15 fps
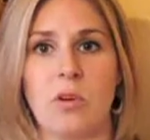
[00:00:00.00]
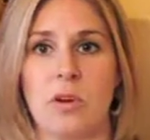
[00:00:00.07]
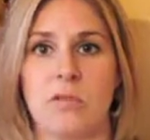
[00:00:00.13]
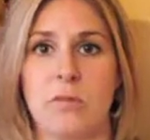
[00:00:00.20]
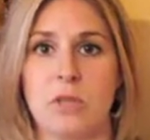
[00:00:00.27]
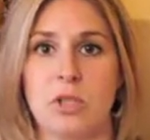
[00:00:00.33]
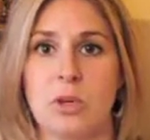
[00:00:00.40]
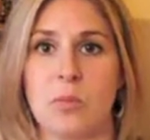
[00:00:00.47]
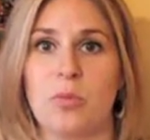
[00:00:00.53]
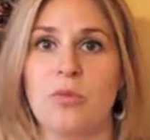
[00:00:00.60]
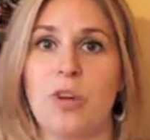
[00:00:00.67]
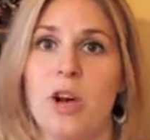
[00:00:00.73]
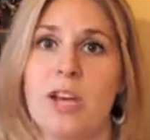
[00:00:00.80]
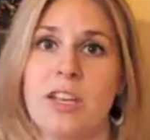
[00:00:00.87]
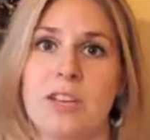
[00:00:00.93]
or if it's your
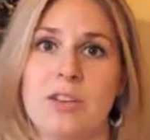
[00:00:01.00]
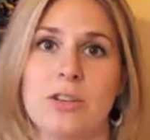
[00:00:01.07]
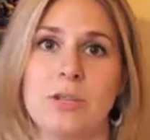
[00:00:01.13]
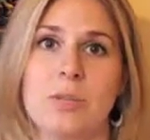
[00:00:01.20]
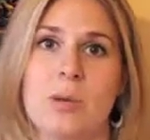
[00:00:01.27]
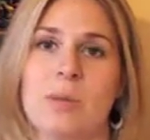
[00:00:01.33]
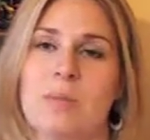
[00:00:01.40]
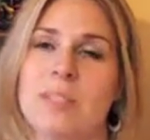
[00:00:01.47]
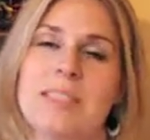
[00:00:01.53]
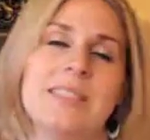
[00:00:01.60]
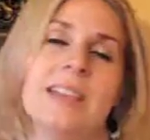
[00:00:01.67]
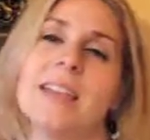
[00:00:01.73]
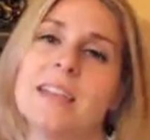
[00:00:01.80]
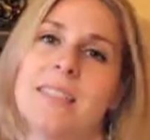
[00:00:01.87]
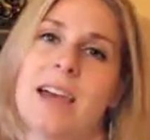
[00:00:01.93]
foot, you just want to be
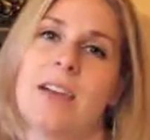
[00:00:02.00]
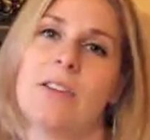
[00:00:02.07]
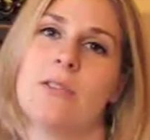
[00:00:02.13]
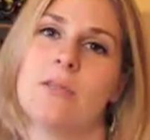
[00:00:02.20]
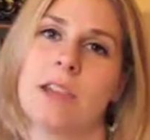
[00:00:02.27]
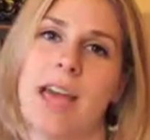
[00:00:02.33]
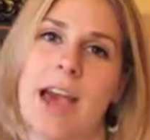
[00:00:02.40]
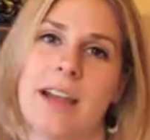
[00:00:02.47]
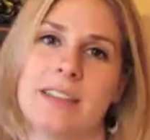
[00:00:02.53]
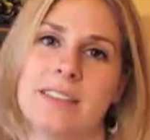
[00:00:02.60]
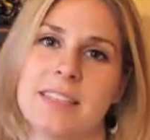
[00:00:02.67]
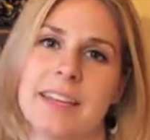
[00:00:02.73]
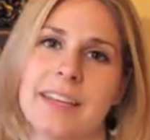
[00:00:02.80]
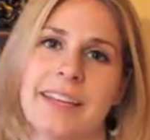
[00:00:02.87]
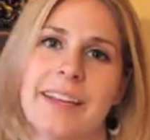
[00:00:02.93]
sitting down and
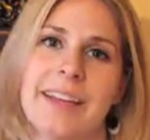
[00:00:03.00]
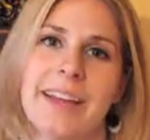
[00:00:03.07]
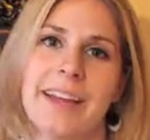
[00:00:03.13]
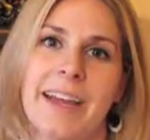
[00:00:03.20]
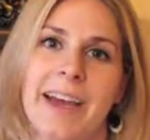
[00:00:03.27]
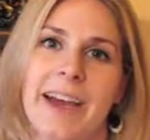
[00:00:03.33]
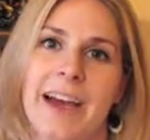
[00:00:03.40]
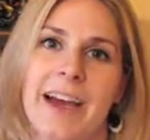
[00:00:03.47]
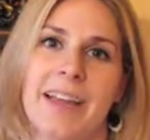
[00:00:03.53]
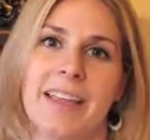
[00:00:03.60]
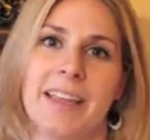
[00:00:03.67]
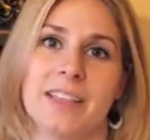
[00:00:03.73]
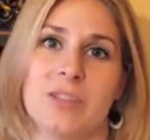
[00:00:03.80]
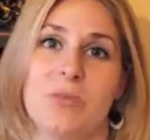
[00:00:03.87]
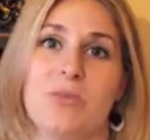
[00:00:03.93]
relaxing.
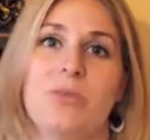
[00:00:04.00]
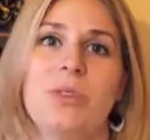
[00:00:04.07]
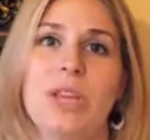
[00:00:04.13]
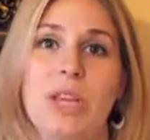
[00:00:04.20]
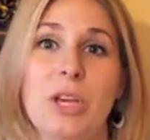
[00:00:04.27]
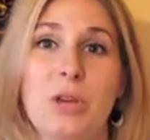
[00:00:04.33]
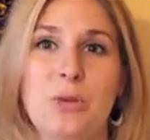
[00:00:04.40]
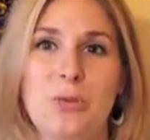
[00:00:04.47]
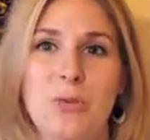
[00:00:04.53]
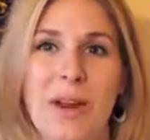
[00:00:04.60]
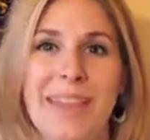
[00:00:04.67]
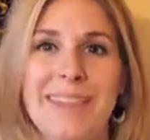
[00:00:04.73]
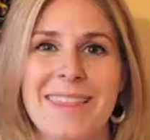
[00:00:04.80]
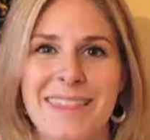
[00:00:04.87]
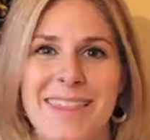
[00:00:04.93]
And that's a really
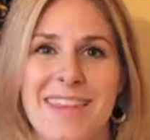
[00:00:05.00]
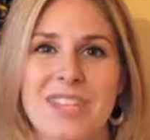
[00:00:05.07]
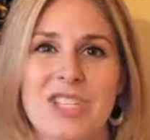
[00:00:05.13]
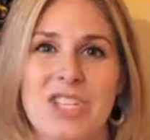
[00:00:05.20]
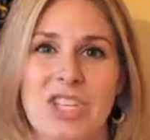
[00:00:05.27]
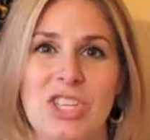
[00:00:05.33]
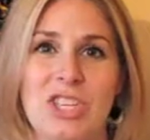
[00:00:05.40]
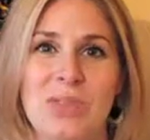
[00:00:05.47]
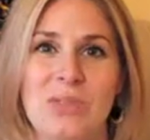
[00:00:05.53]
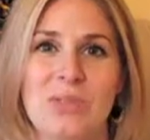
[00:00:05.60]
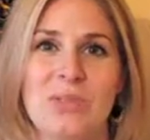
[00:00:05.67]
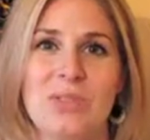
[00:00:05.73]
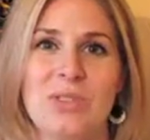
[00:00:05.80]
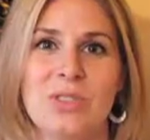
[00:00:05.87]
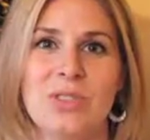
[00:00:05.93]
great thing to
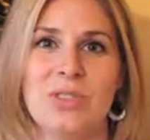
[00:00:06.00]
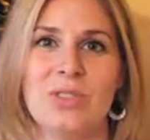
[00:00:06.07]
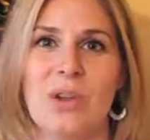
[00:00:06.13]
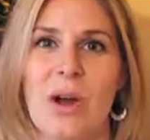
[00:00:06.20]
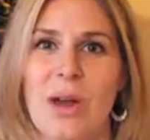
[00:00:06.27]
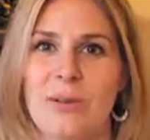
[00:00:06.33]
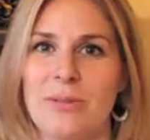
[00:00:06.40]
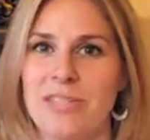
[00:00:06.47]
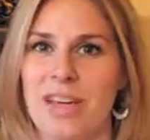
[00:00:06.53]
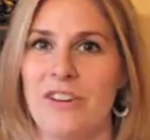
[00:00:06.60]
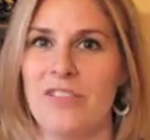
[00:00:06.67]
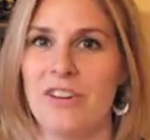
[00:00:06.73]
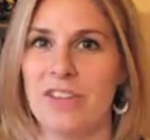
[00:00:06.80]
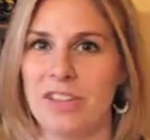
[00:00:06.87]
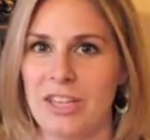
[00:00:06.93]
use, so I would
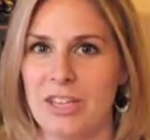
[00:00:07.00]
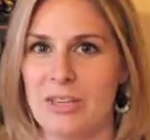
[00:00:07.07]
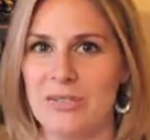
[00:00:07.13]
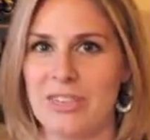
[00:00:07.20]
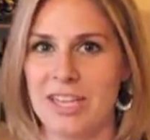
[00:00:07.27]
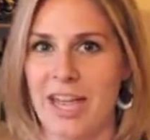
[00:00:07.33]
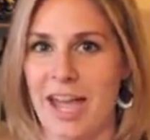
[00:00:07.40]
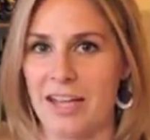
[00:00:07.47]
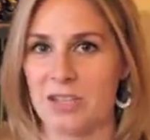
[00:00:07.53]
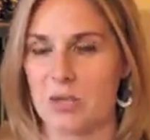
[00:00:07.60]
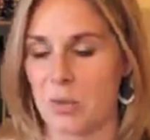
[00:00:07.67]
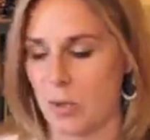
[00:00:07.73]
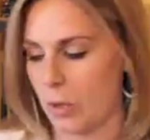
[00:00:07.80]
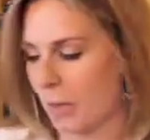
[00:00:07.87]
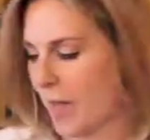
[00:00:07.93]
definitely use the
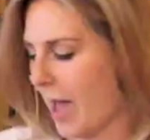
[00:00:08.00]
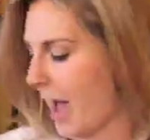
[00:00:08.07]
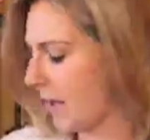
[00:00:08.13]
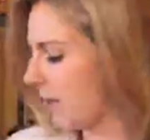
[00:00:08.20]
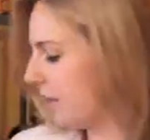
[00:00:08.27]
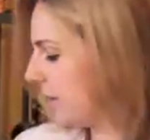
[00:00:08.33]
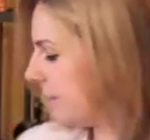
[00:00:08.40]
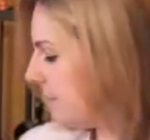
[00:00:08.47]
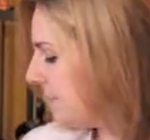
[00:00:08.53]
castor oil pack.